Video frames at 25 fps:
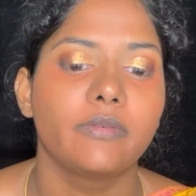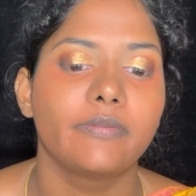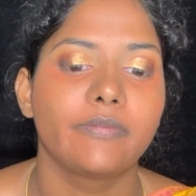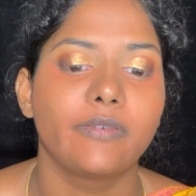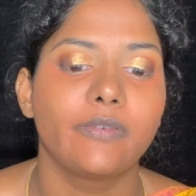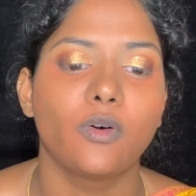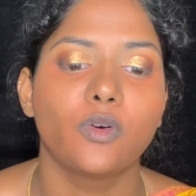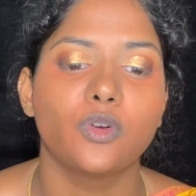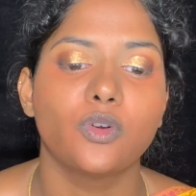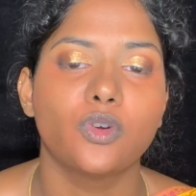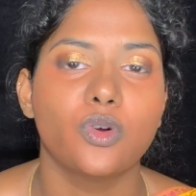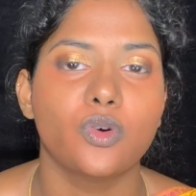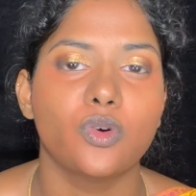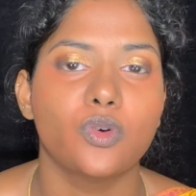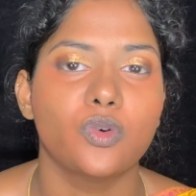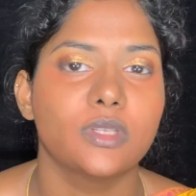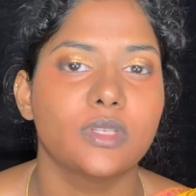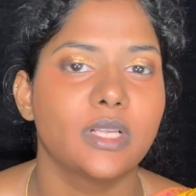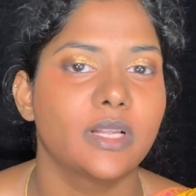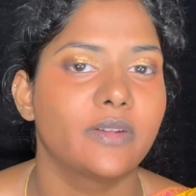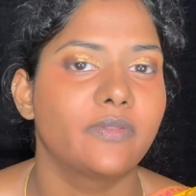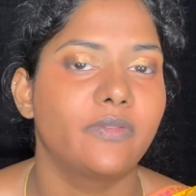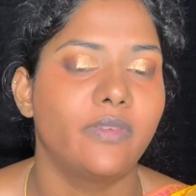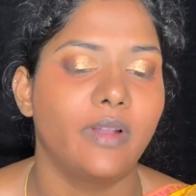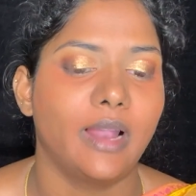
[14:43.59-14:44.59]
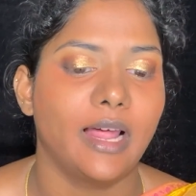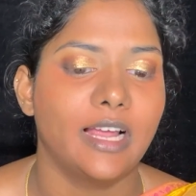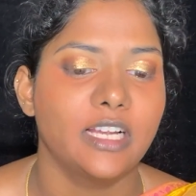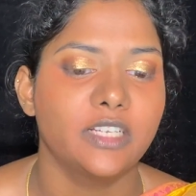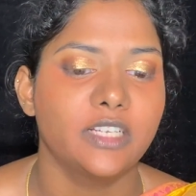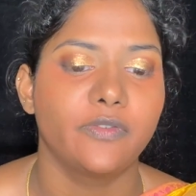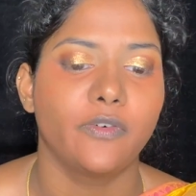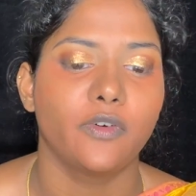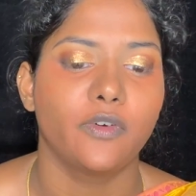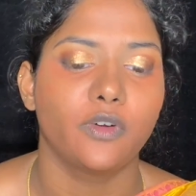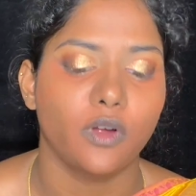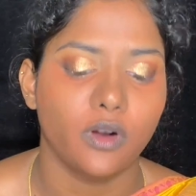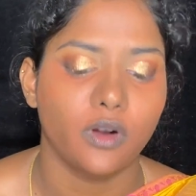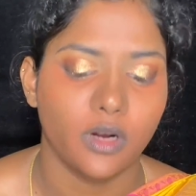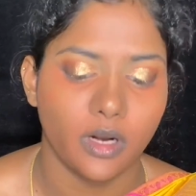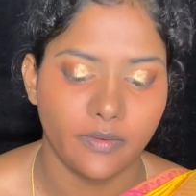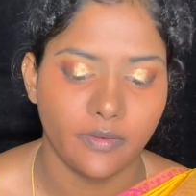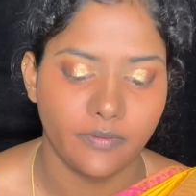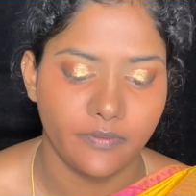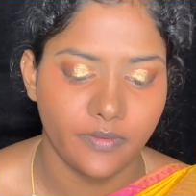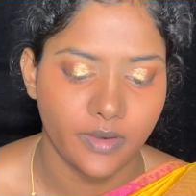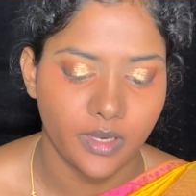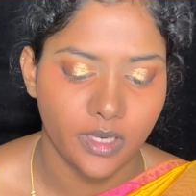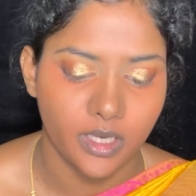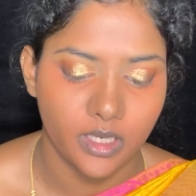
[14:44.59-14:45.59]
photos and flash
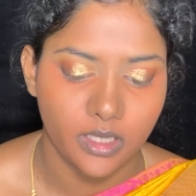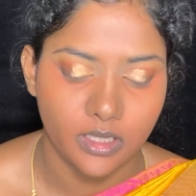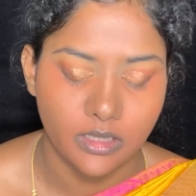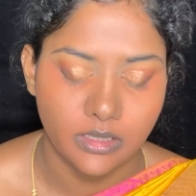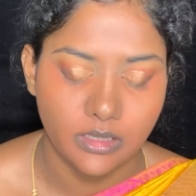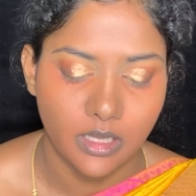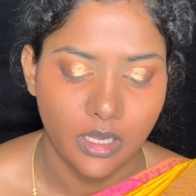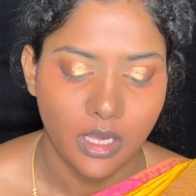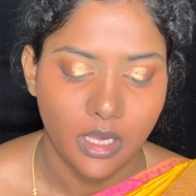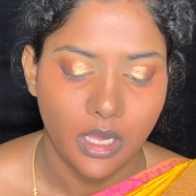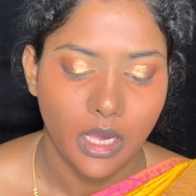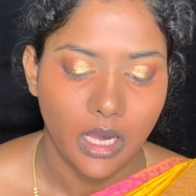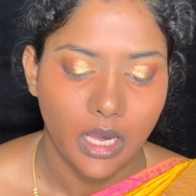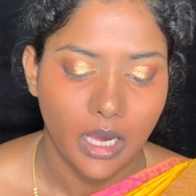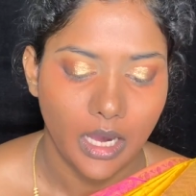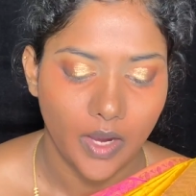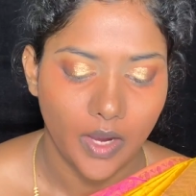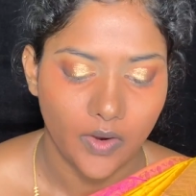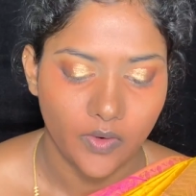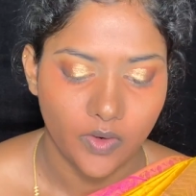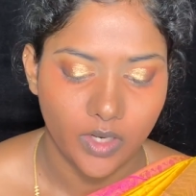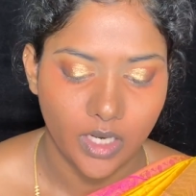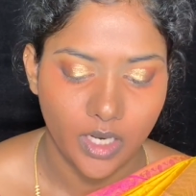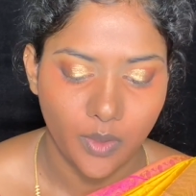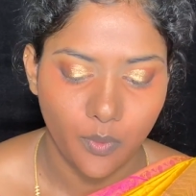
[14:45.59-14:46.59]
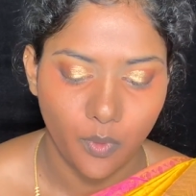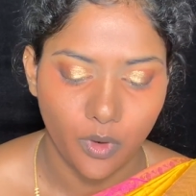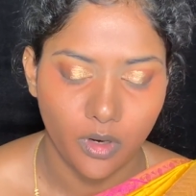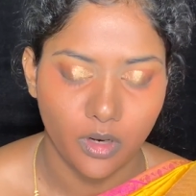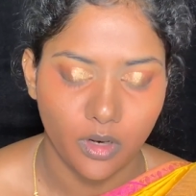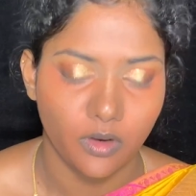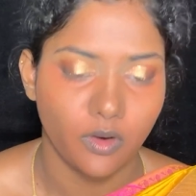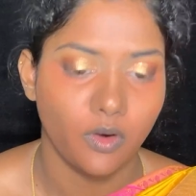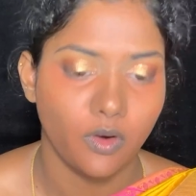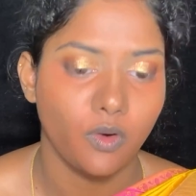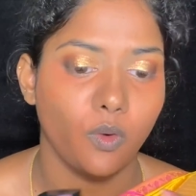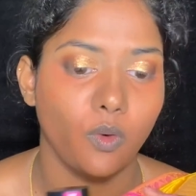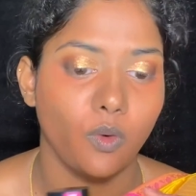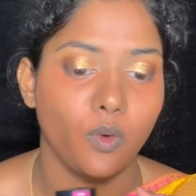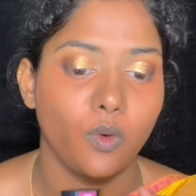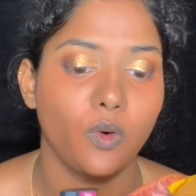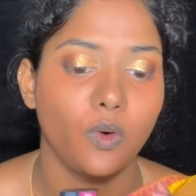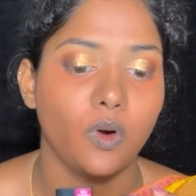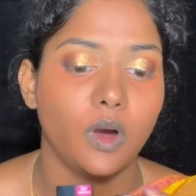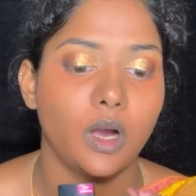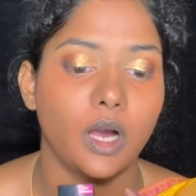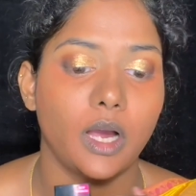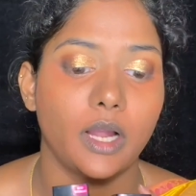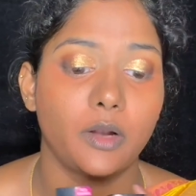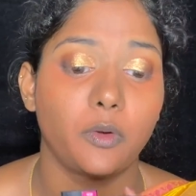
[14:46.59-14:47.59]
photographies, I really want to
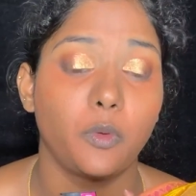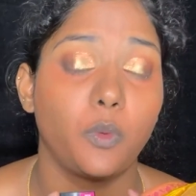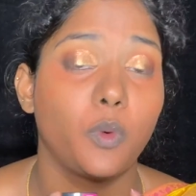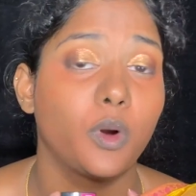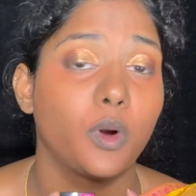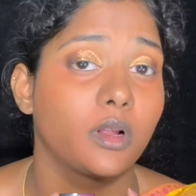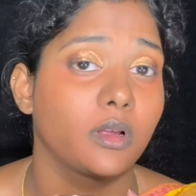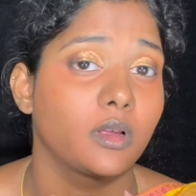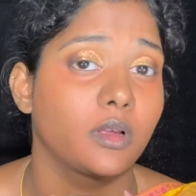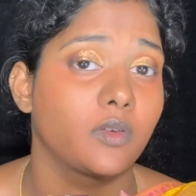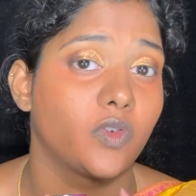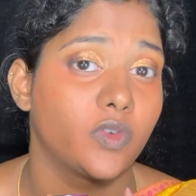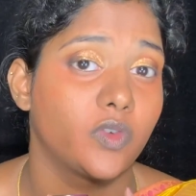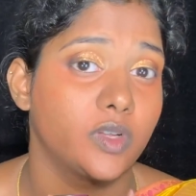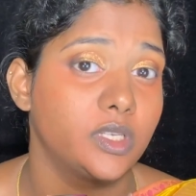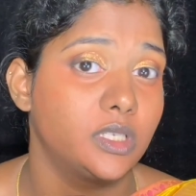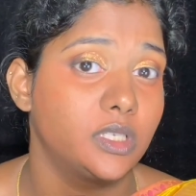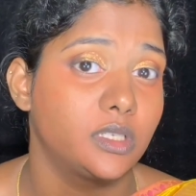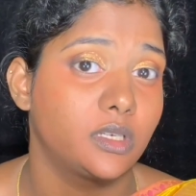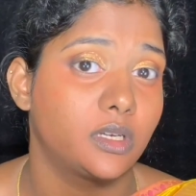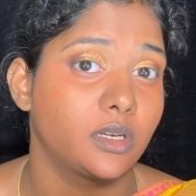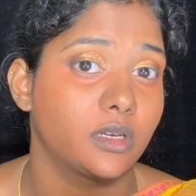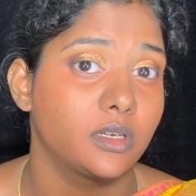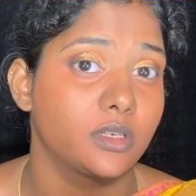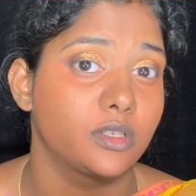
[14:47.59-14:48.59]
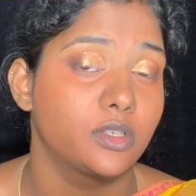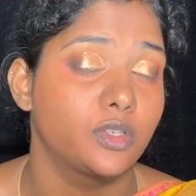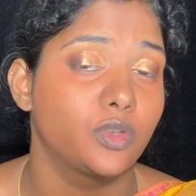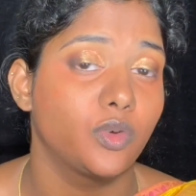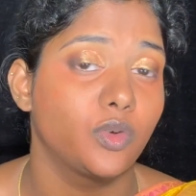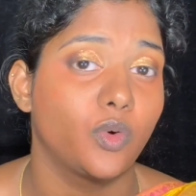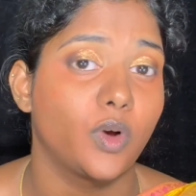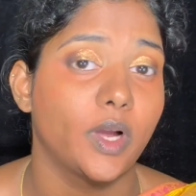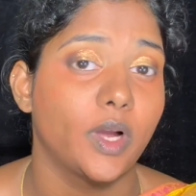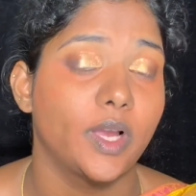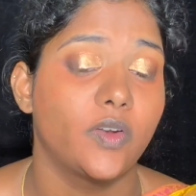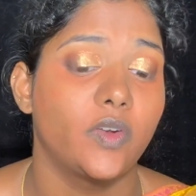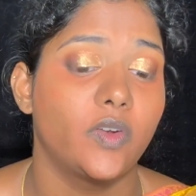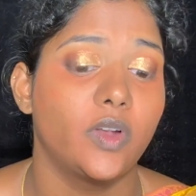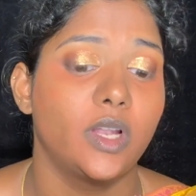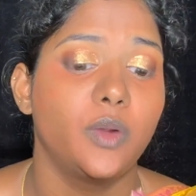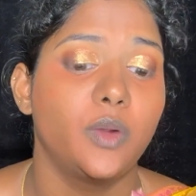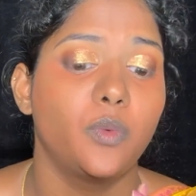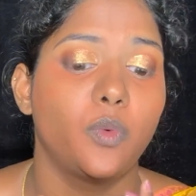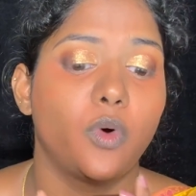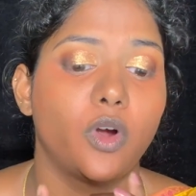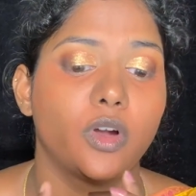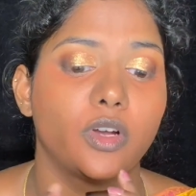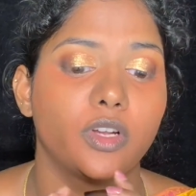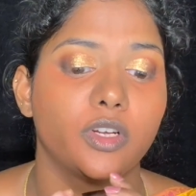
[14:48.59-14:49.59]
go, I don't want to risk, so I really
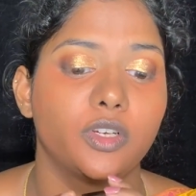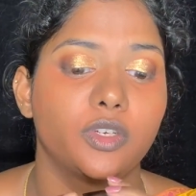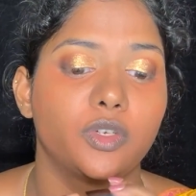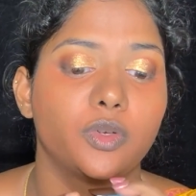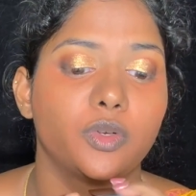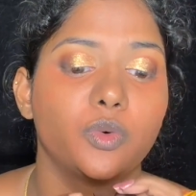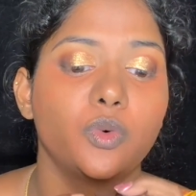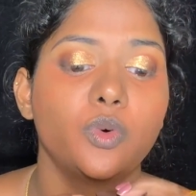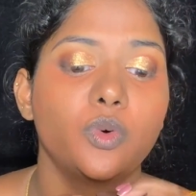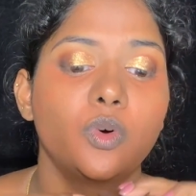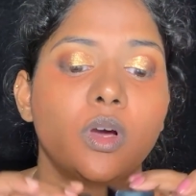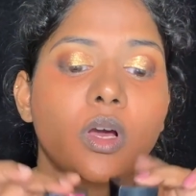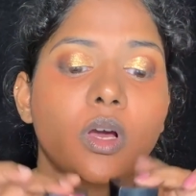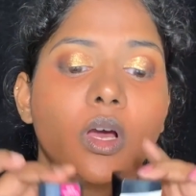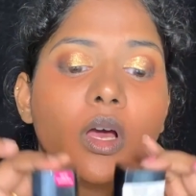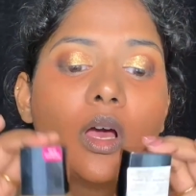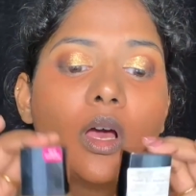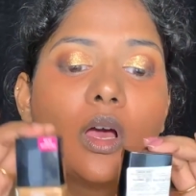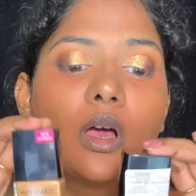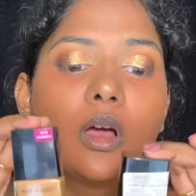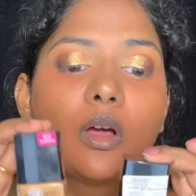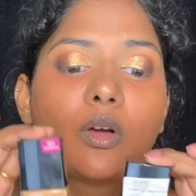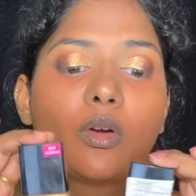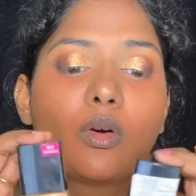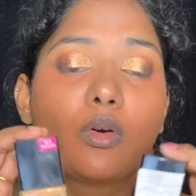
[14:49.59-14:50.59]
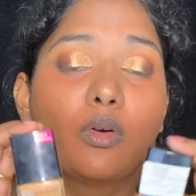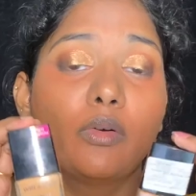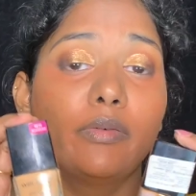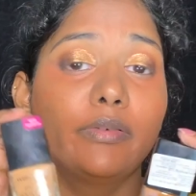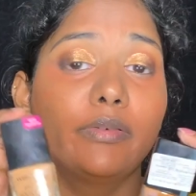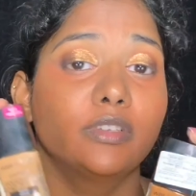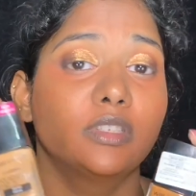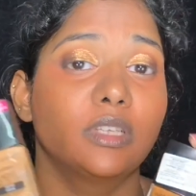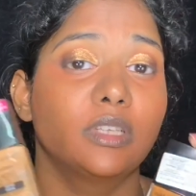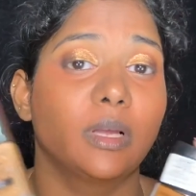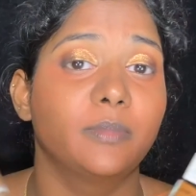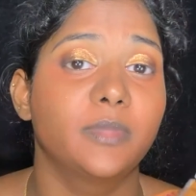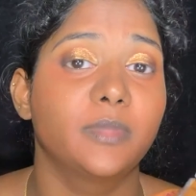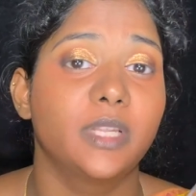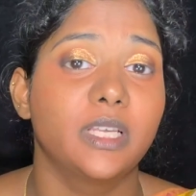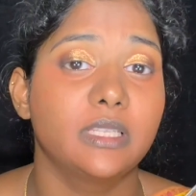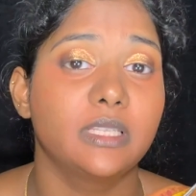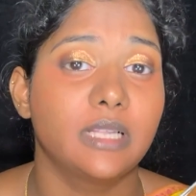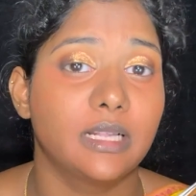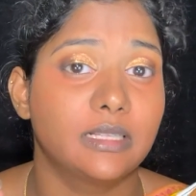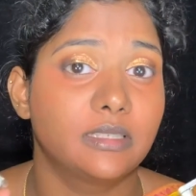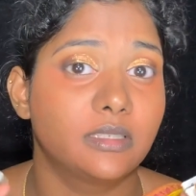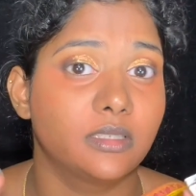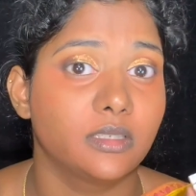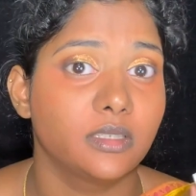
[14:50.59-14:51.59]
wanted to go for something
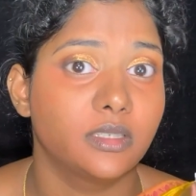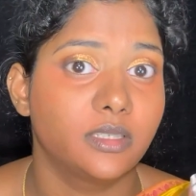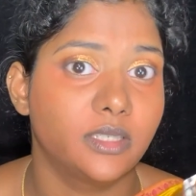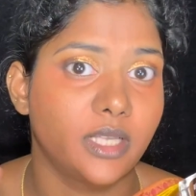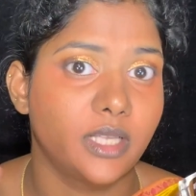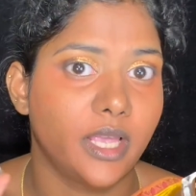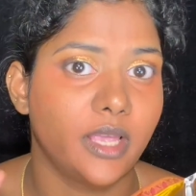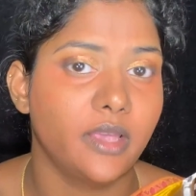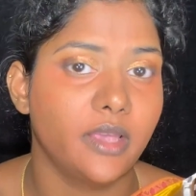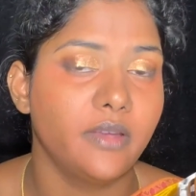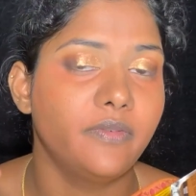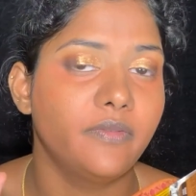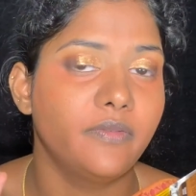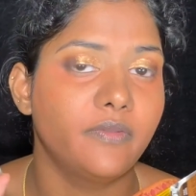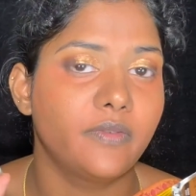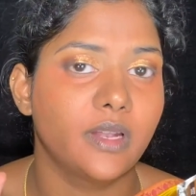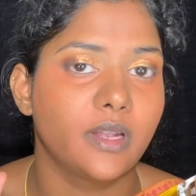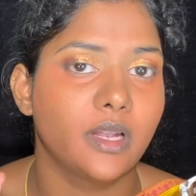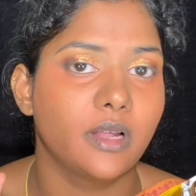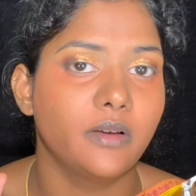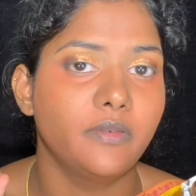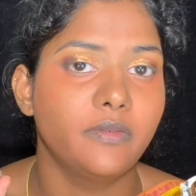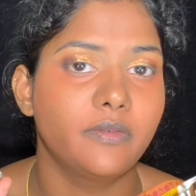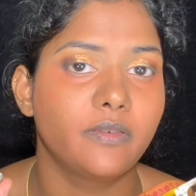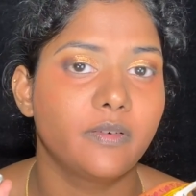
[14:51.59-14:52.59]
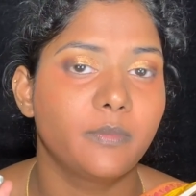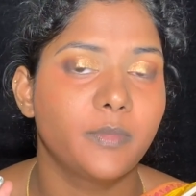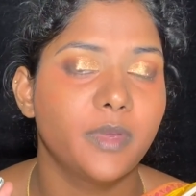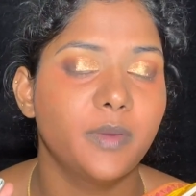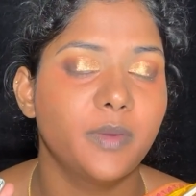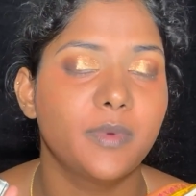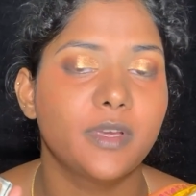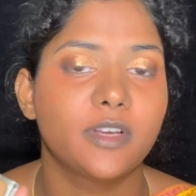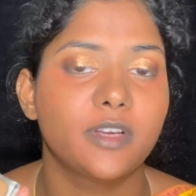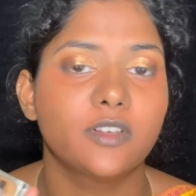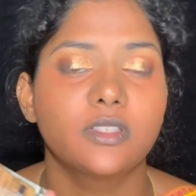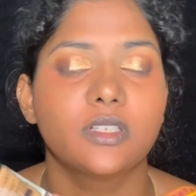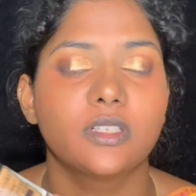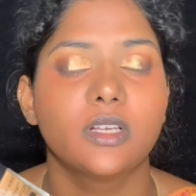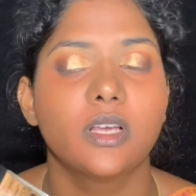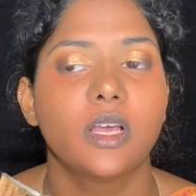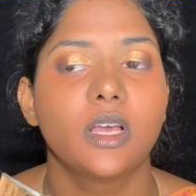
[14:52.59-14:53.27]
that's safe enough for me, because